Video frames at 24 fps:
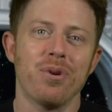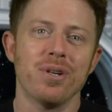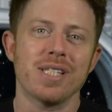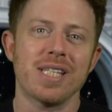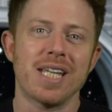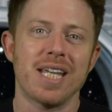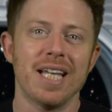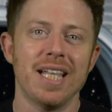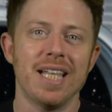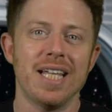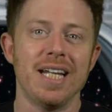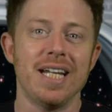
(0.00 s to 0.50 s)
Chris
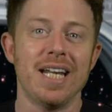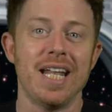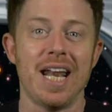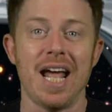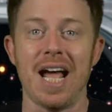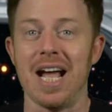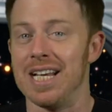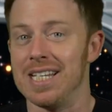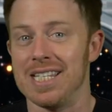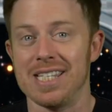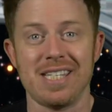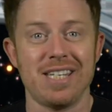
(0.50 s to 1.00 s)
Killian, and
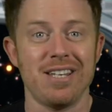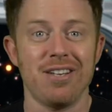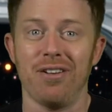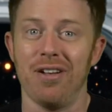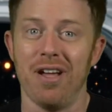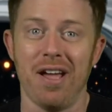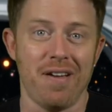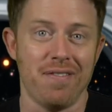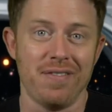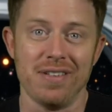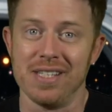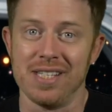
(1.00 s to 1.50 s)
I
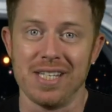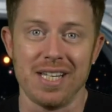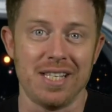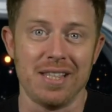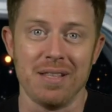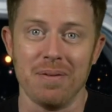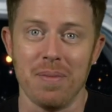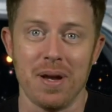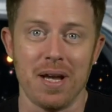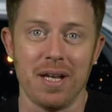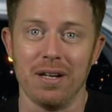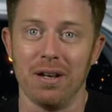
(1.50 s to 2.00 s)
still haven't seen
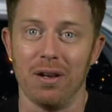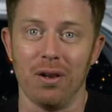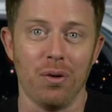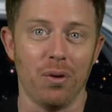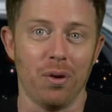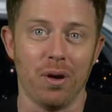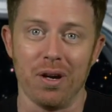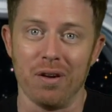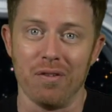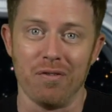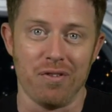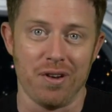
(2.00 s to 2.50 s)
the
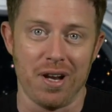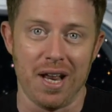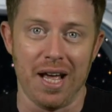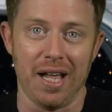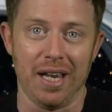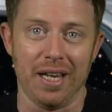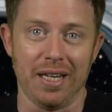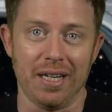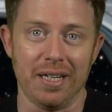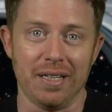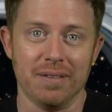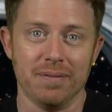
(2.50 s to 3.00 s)
Mandalorian
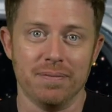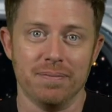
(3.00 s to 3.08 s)
finale.